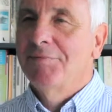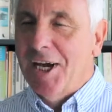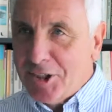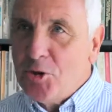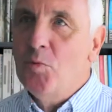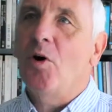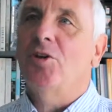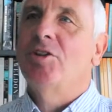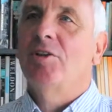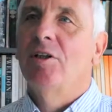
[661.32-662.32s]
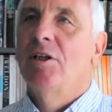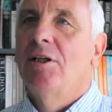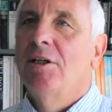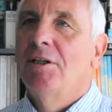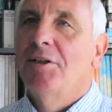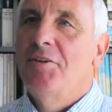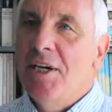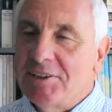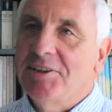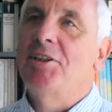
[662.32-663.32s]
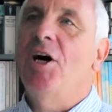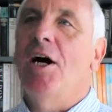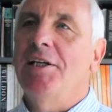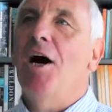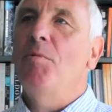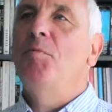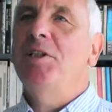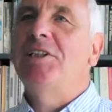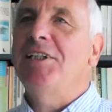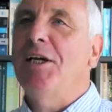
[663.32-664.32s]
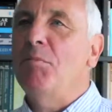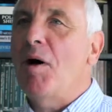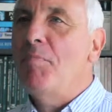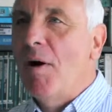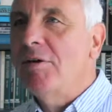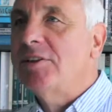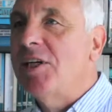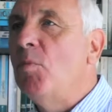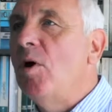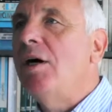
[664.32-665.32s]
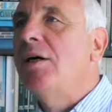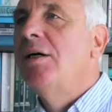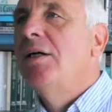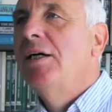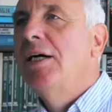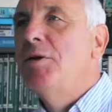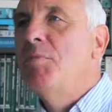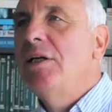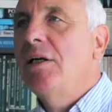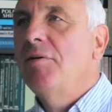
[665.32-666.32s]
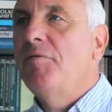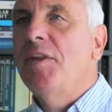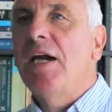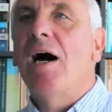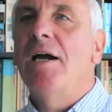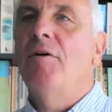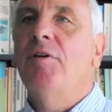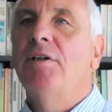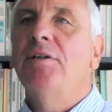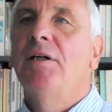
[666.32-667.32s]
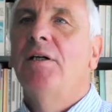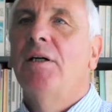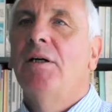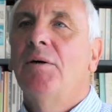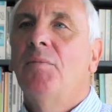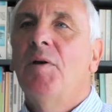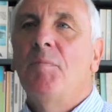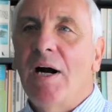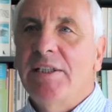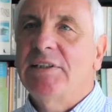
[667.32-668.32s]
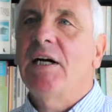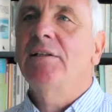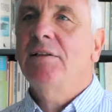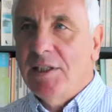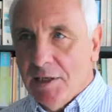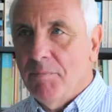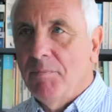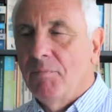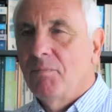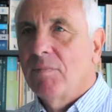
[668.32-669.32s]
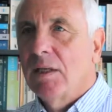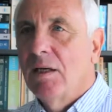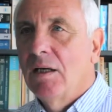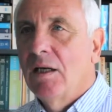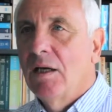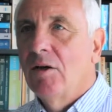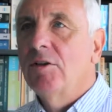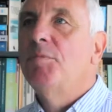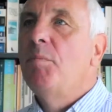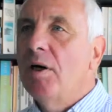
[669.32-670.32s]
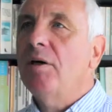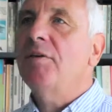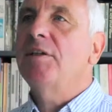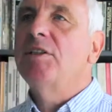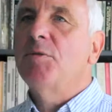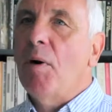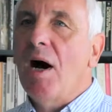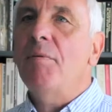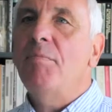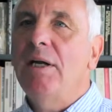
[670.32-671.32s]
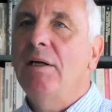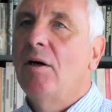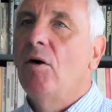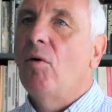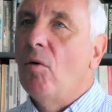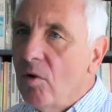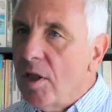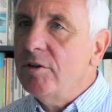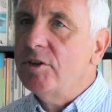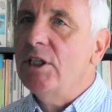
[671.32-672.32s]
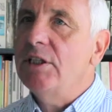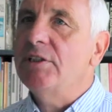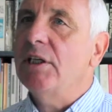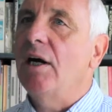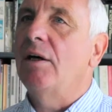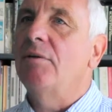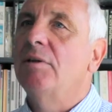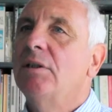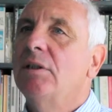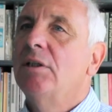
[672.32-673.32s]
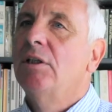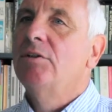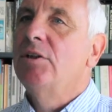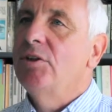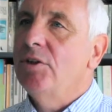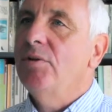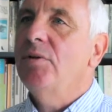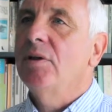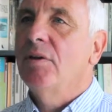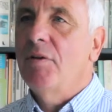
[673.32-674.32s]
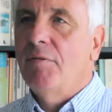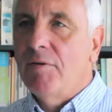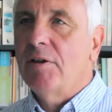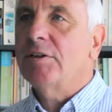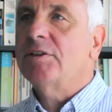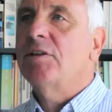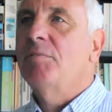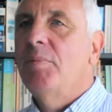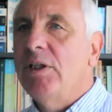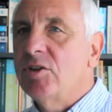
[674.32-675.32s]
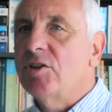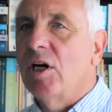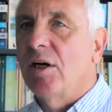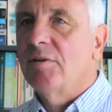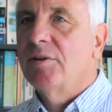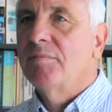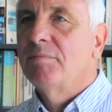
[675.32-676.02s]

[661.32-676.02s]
as you watch this tonight, I will be sitting in my boat somewhere in the middle of the Ionian with my son Tim, whose birth inspired me all those years ago to do the first Peace Child.